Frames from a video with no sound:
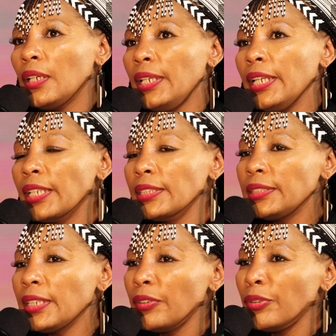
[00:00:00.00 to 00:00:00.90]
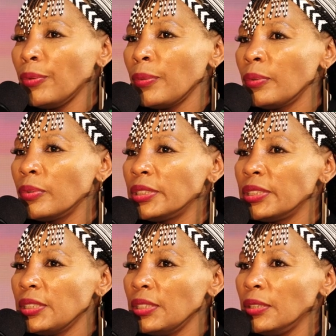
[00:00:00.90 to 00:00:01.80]
Little did I know
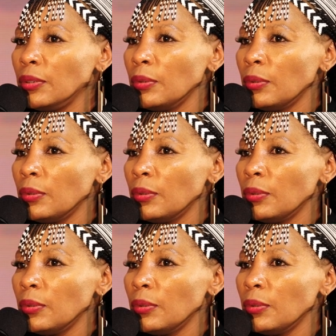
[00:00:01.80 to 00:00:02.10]
ukuthi